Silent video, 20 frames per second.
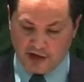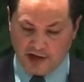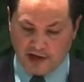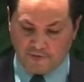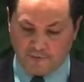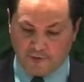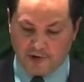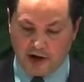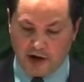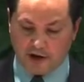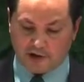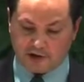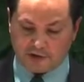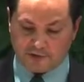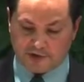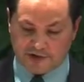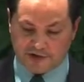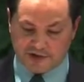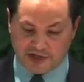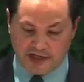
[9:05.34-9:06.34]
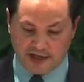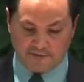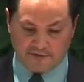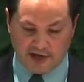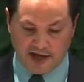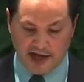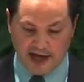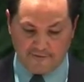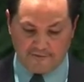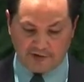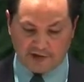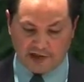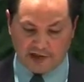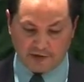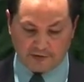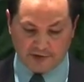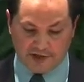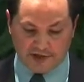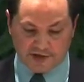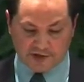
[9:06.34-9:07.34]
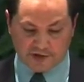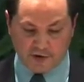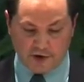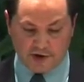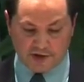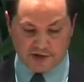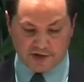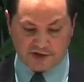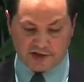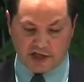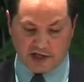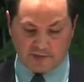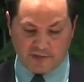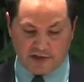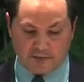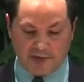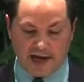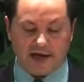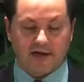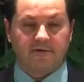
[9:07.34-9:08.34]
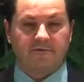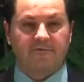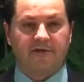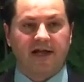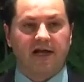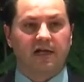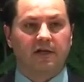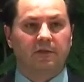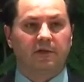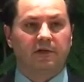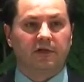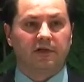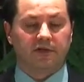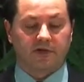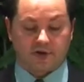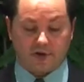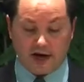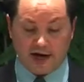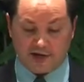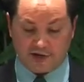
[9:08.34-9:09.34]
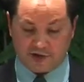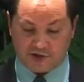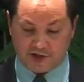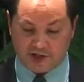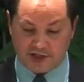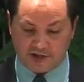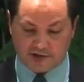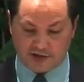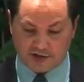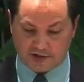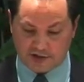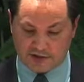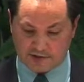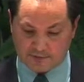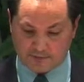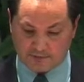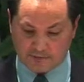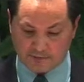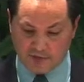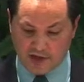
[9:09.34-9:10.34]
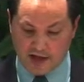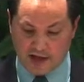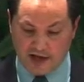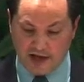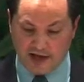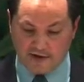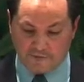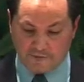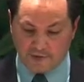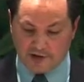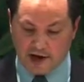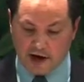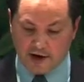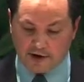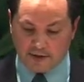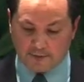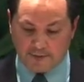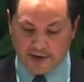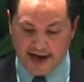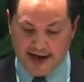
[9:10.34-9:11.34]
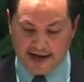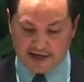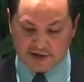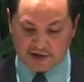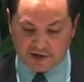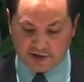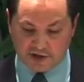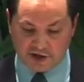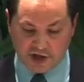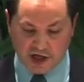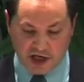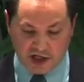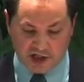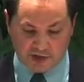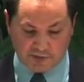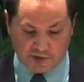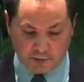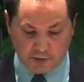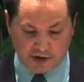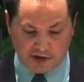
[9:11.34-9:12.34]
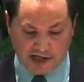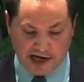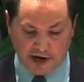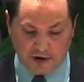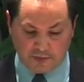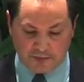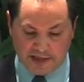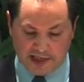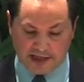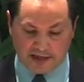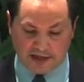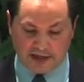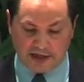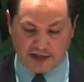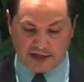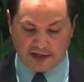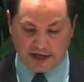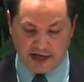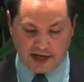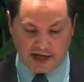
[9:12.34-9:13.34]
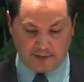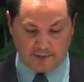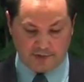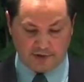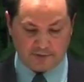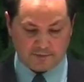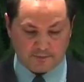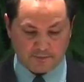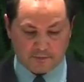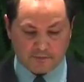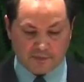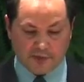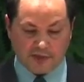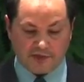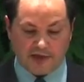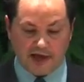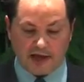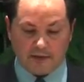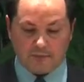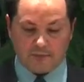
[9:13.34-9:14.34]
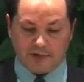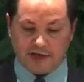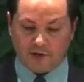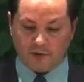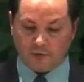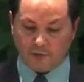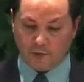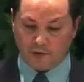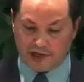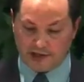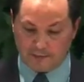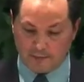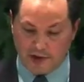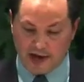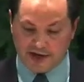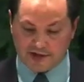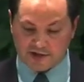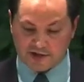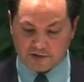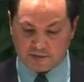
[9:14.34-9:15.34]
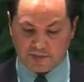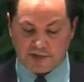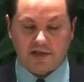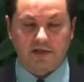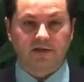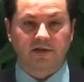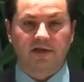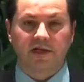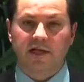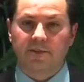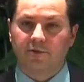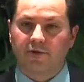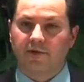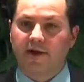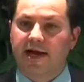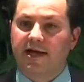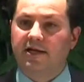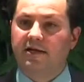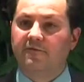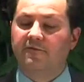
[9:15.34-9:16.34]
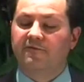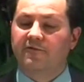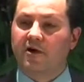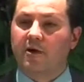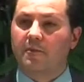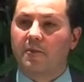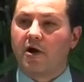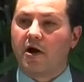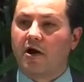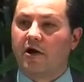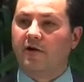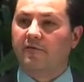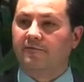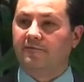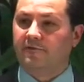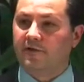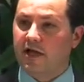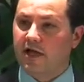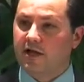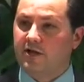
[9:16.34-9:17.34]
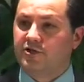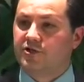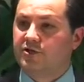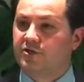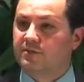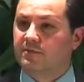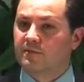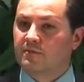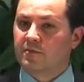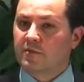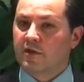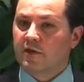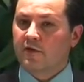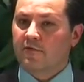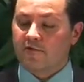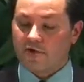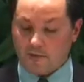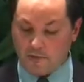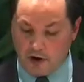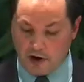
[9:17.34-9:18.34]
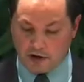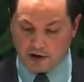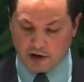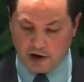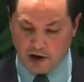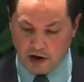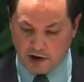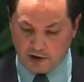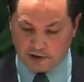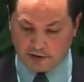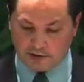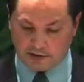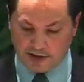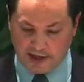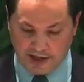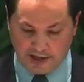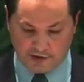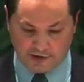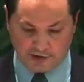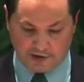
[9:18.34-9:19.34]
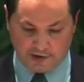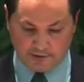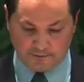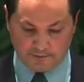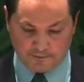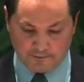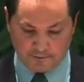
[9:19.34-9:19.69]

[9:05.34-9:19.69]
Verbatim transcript: if we are to receive the heavenly resources that have been made available in Christ Jesus, if we are to pass the judgment without being condemned, then we must be liberated from our flesh, from our carnal nature.